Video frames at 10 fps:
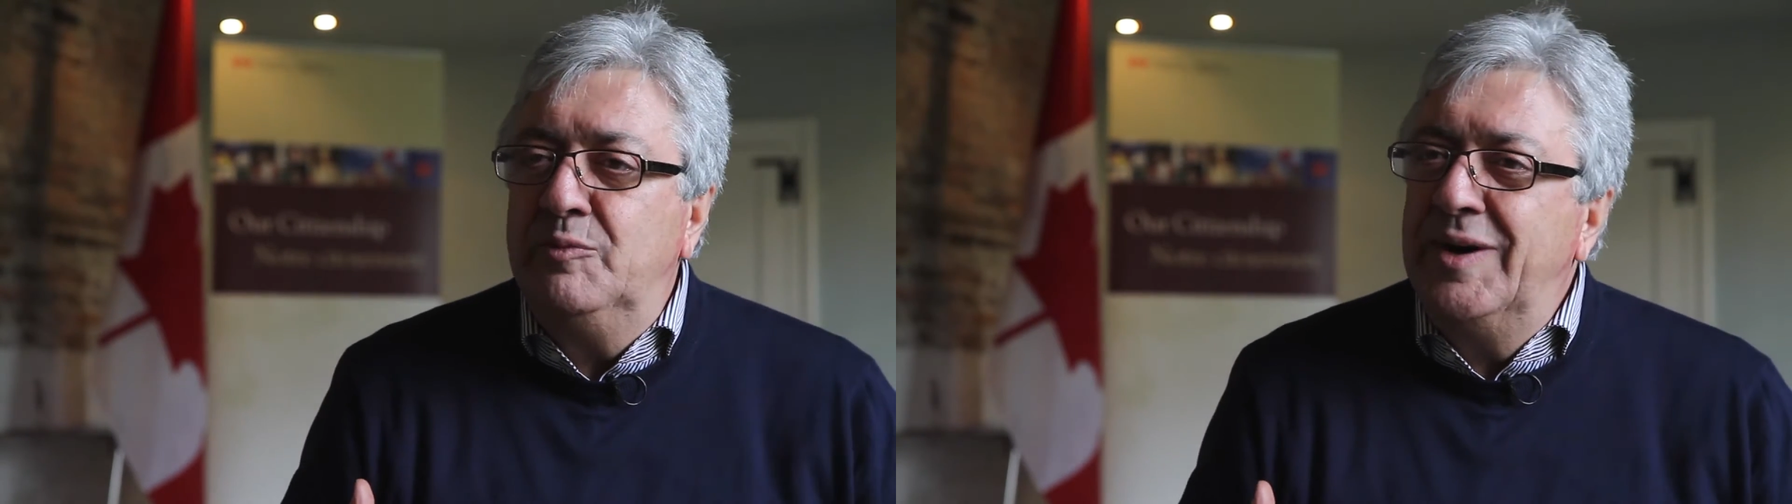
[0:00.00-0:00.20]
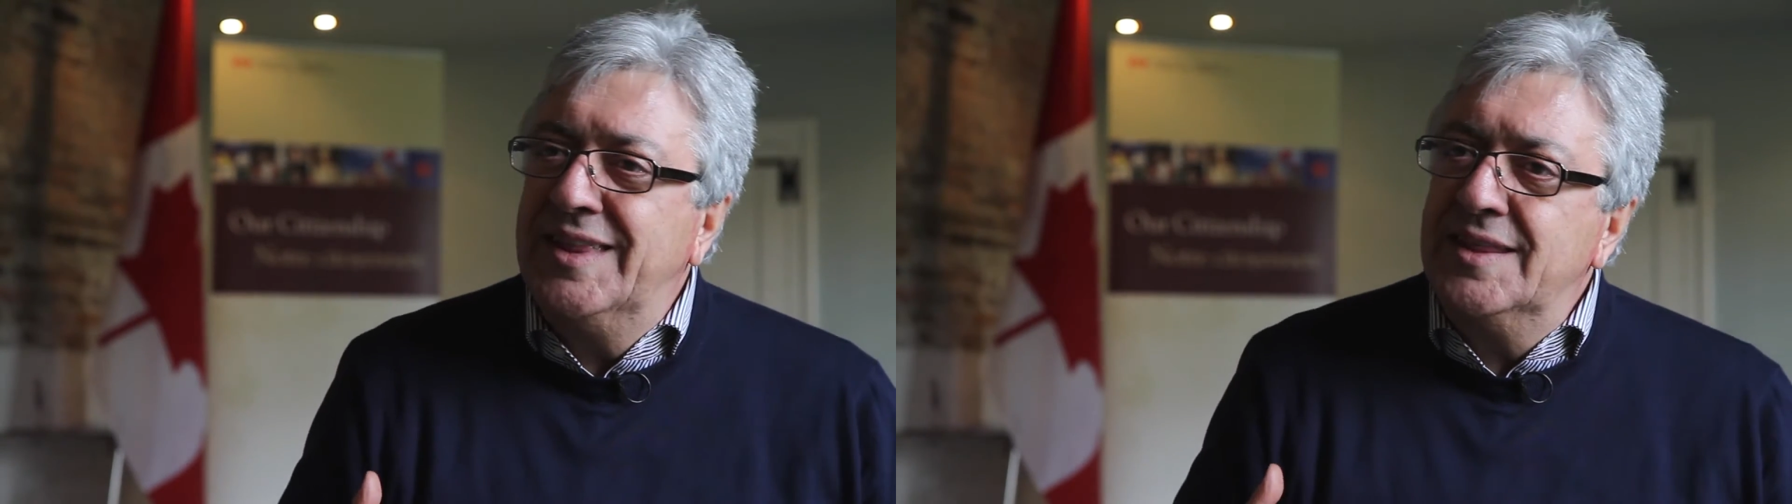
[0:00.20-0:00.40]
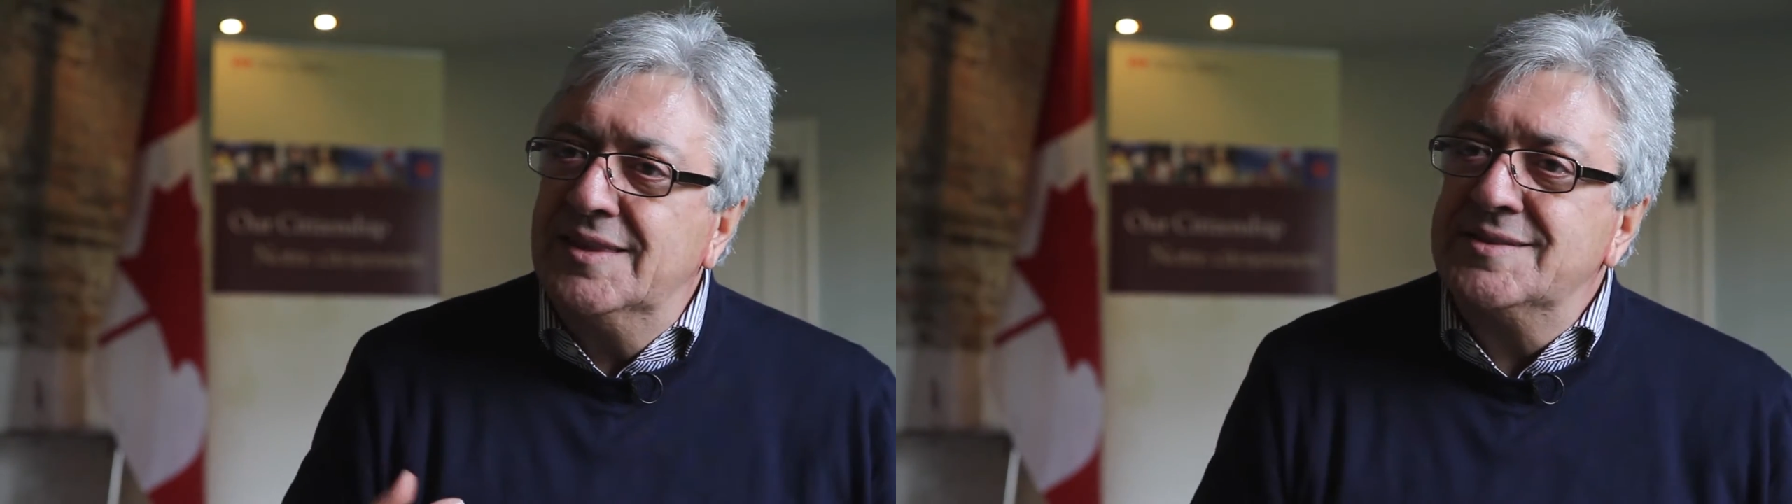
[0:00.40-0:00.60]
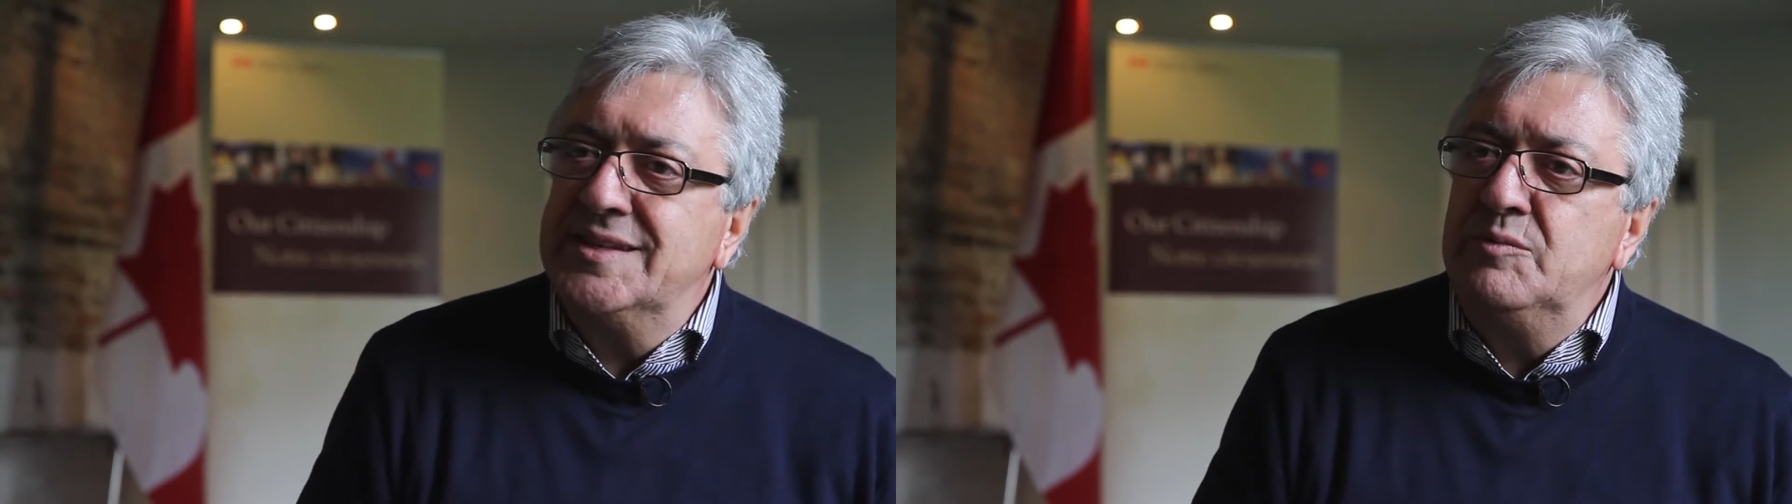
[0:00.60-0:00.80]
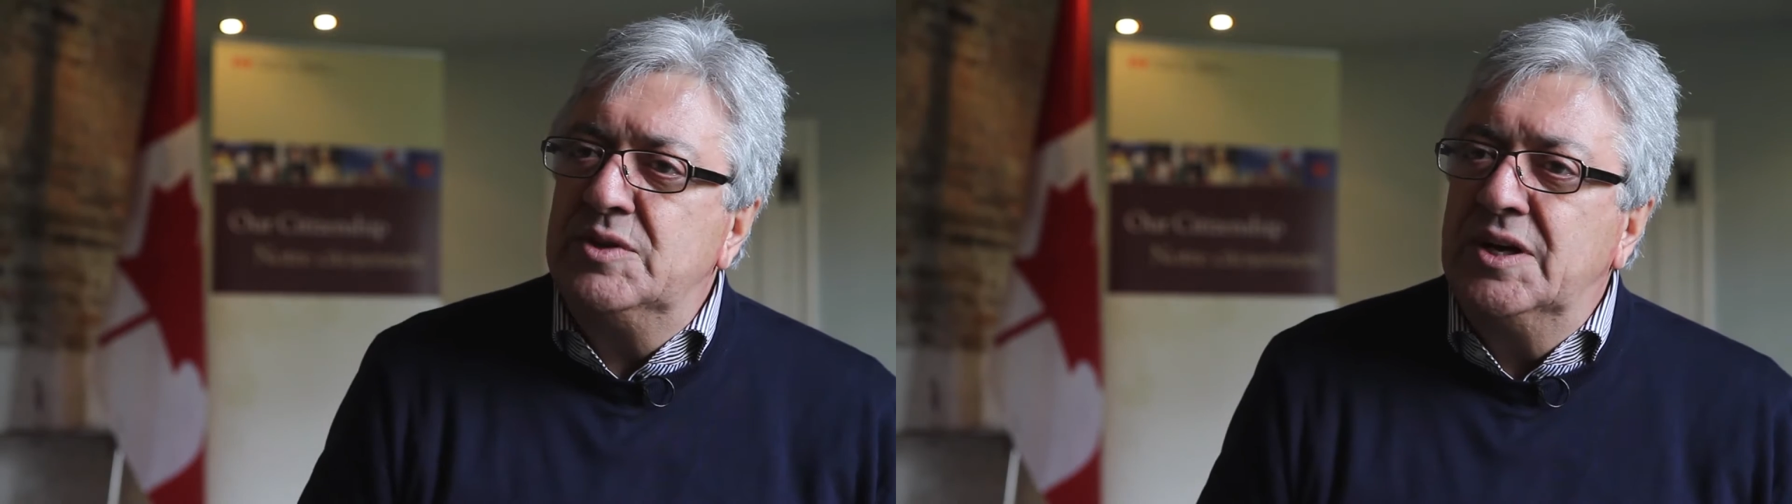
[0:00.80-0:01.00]
but at the
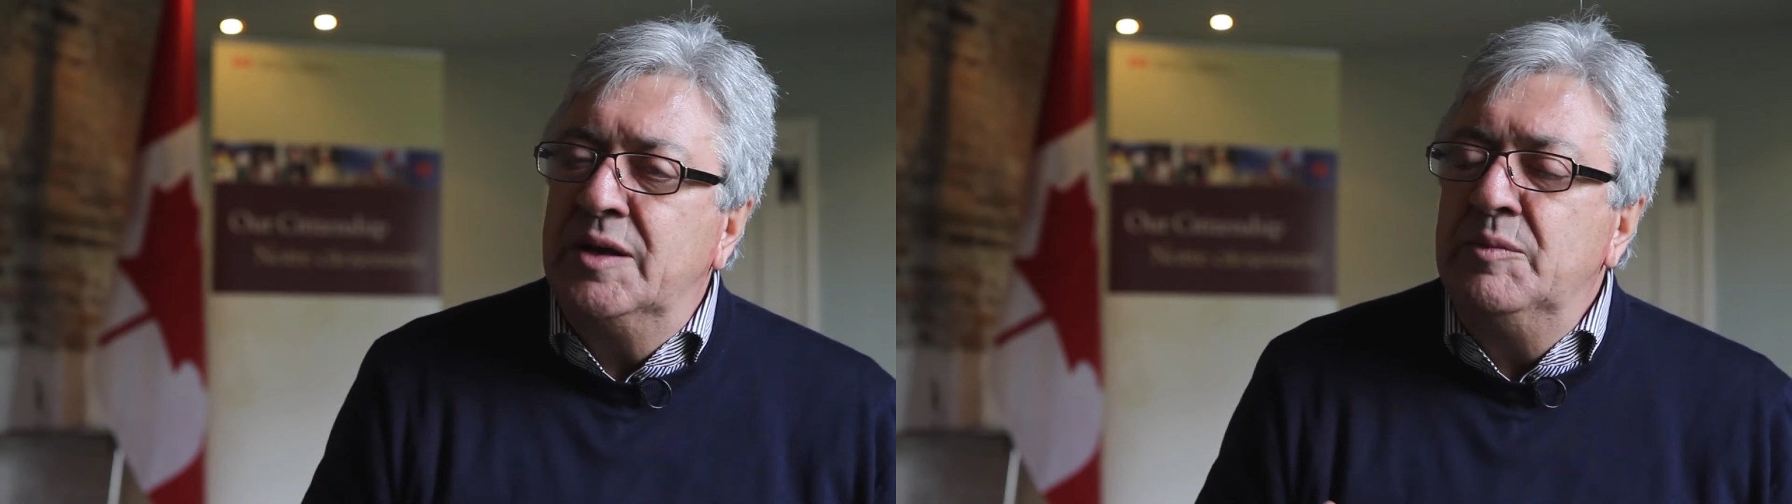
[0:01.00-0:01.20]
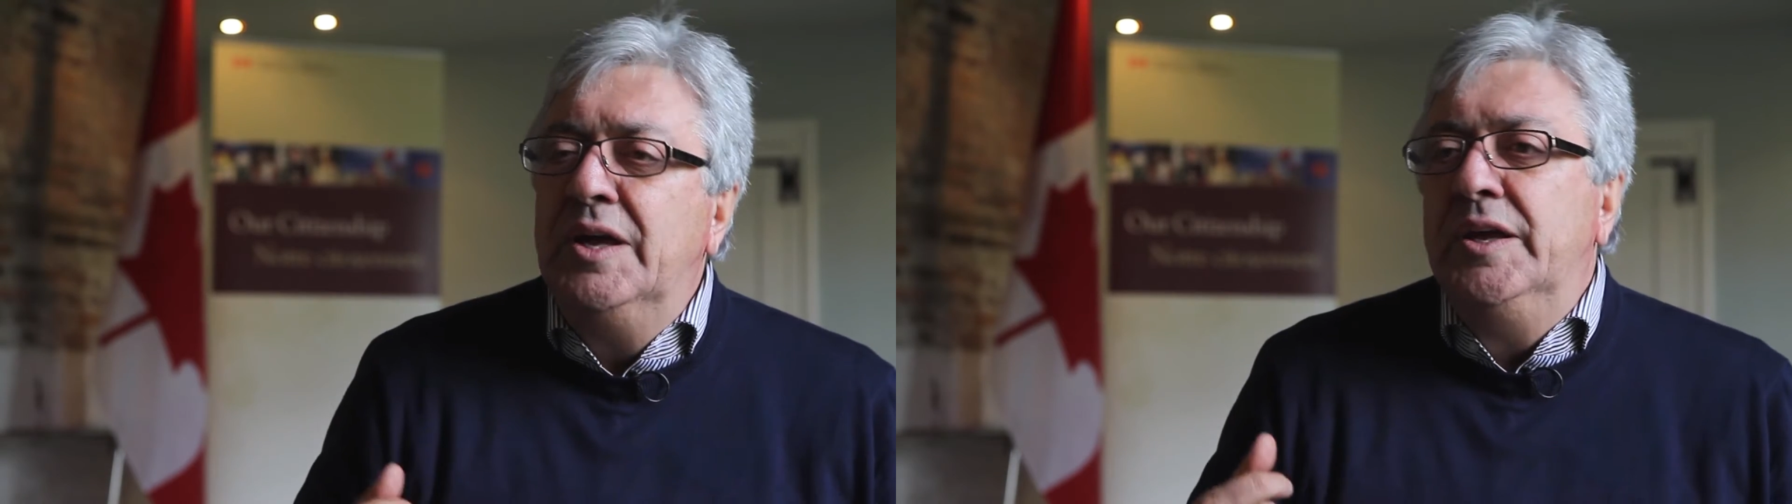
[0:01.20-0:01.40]
same time